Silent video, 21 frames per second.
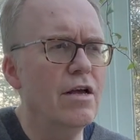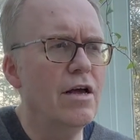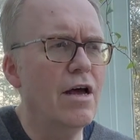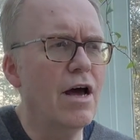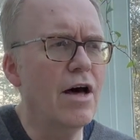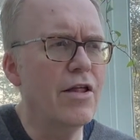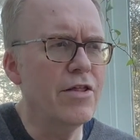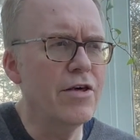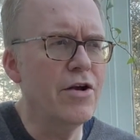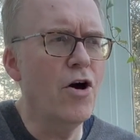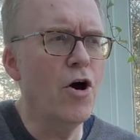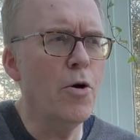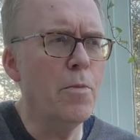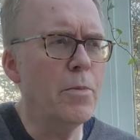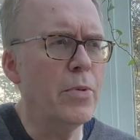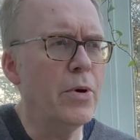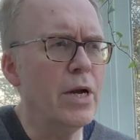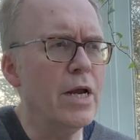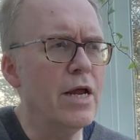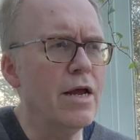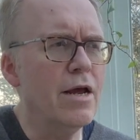at the
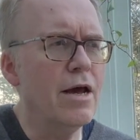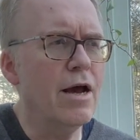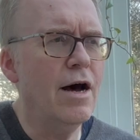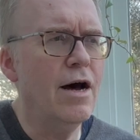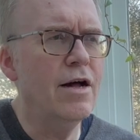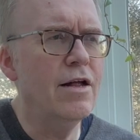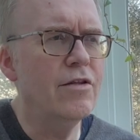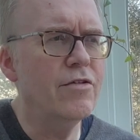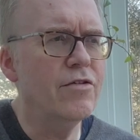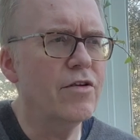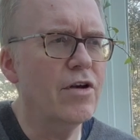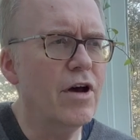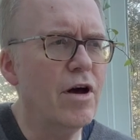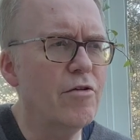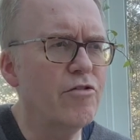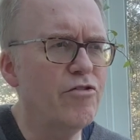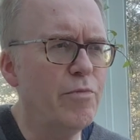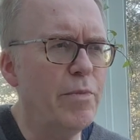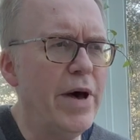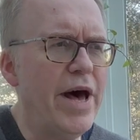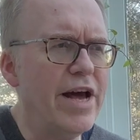Opry, and I
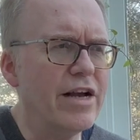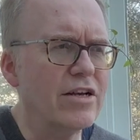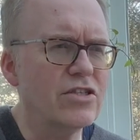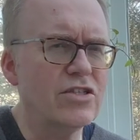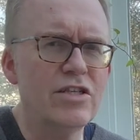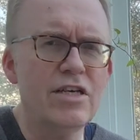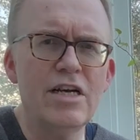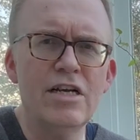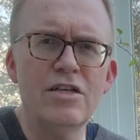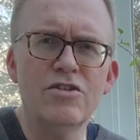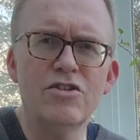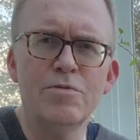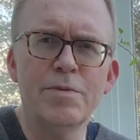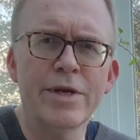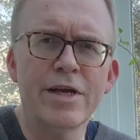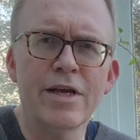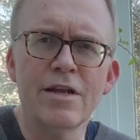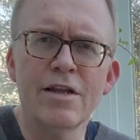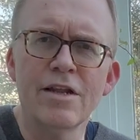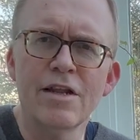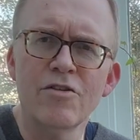was backstage
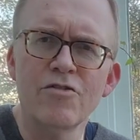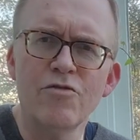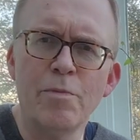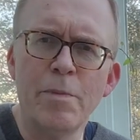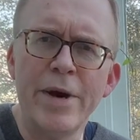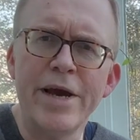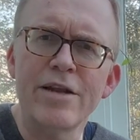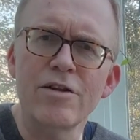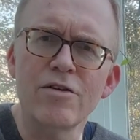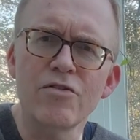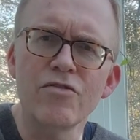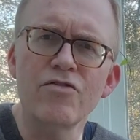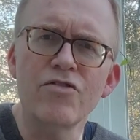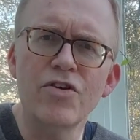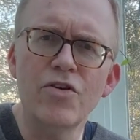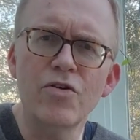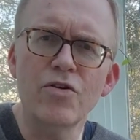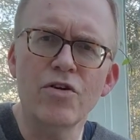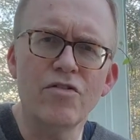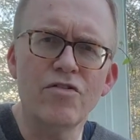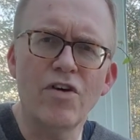speaking to this pedal
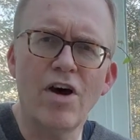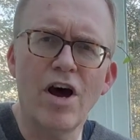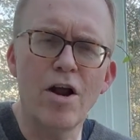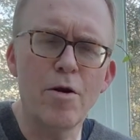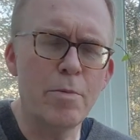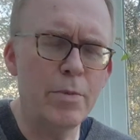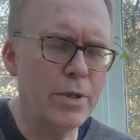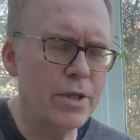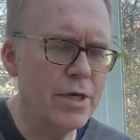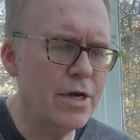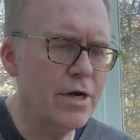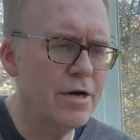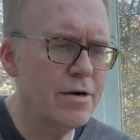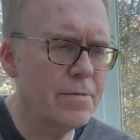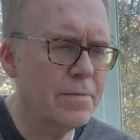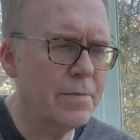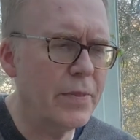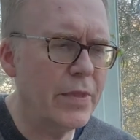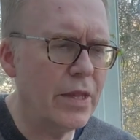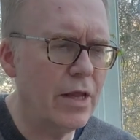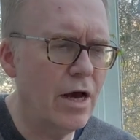steel guitar player,
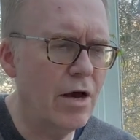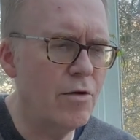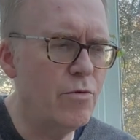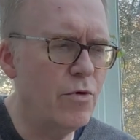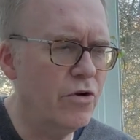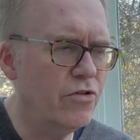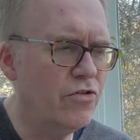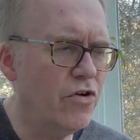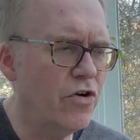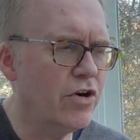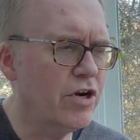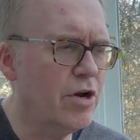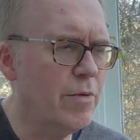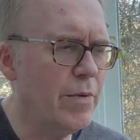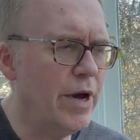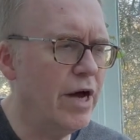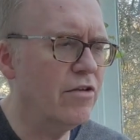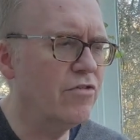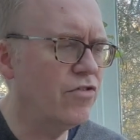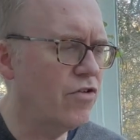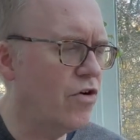and we were talking
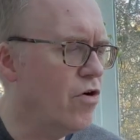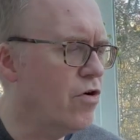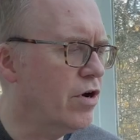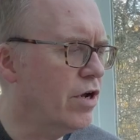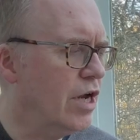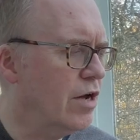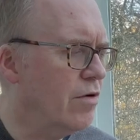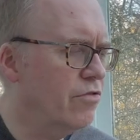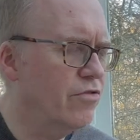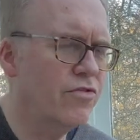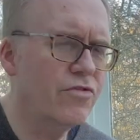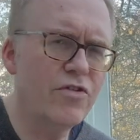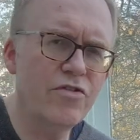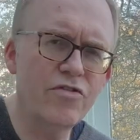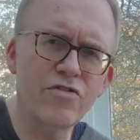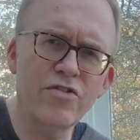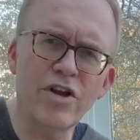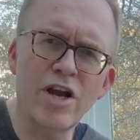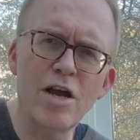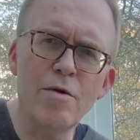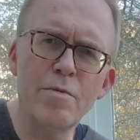about a song, and I was
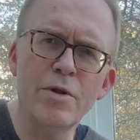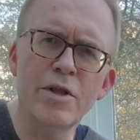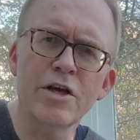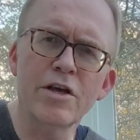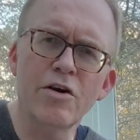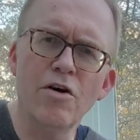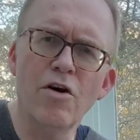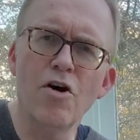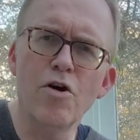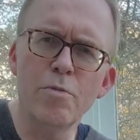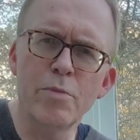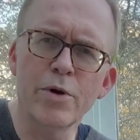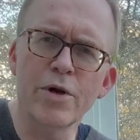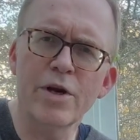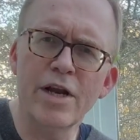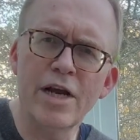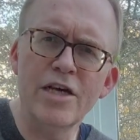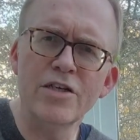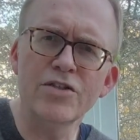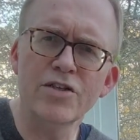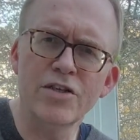describing the chord
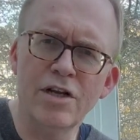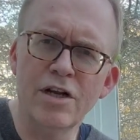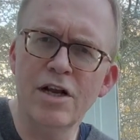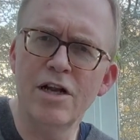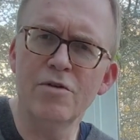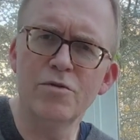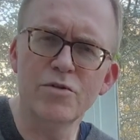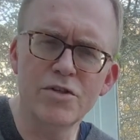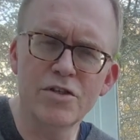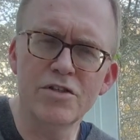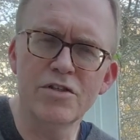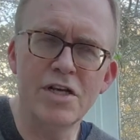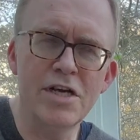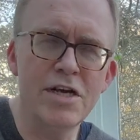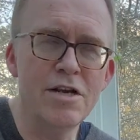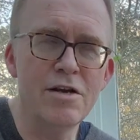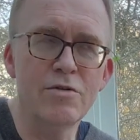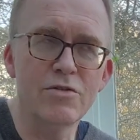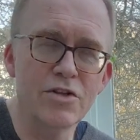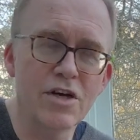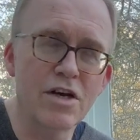progression, and I was
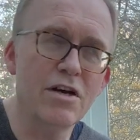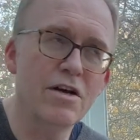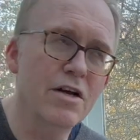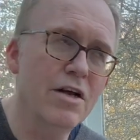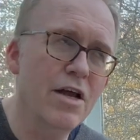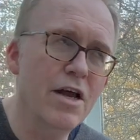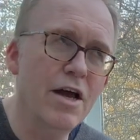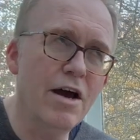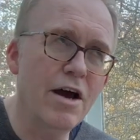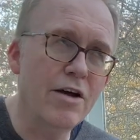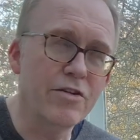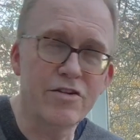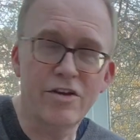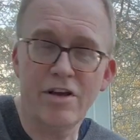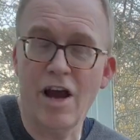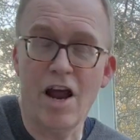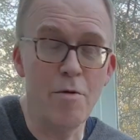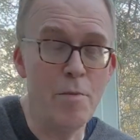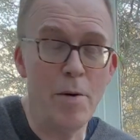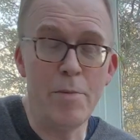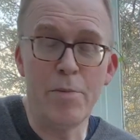saying it was I
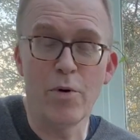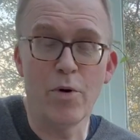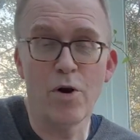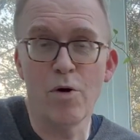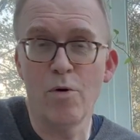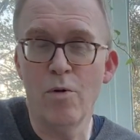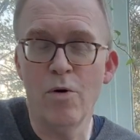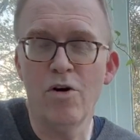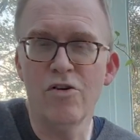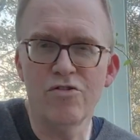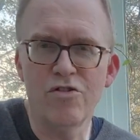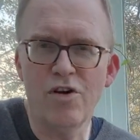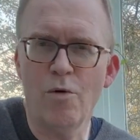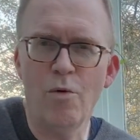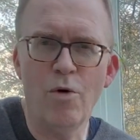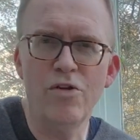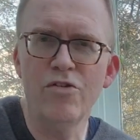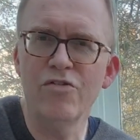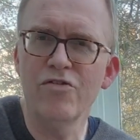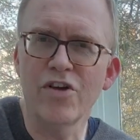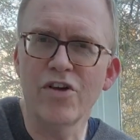can't remember what it was, a
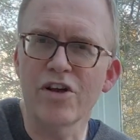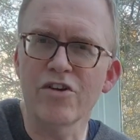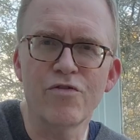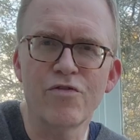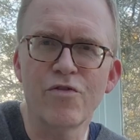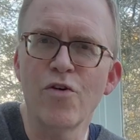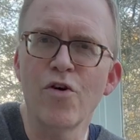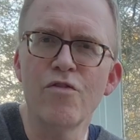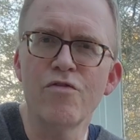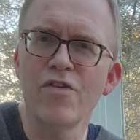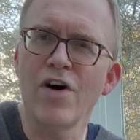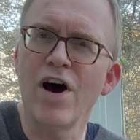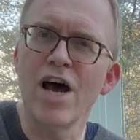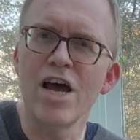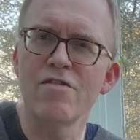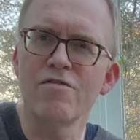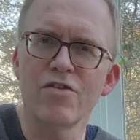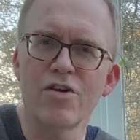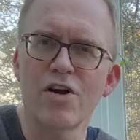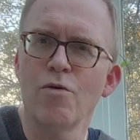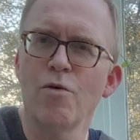
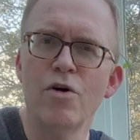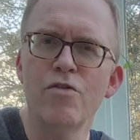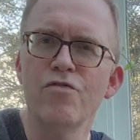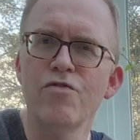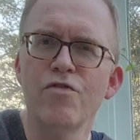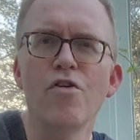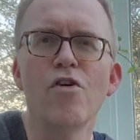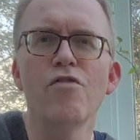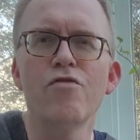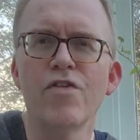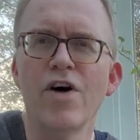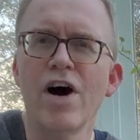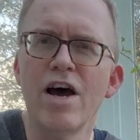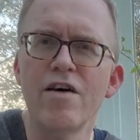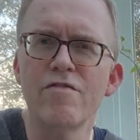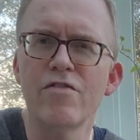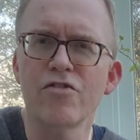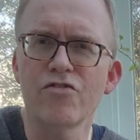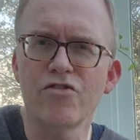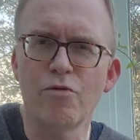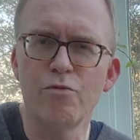1-6-4-5 or a 1-4-5
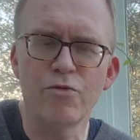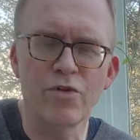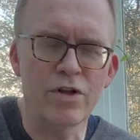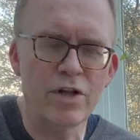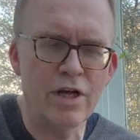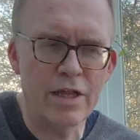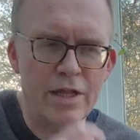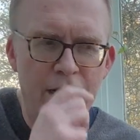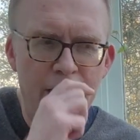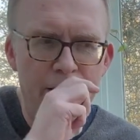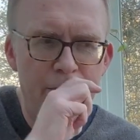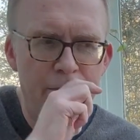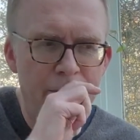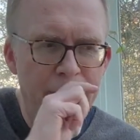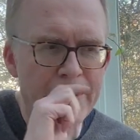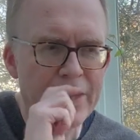or something like that.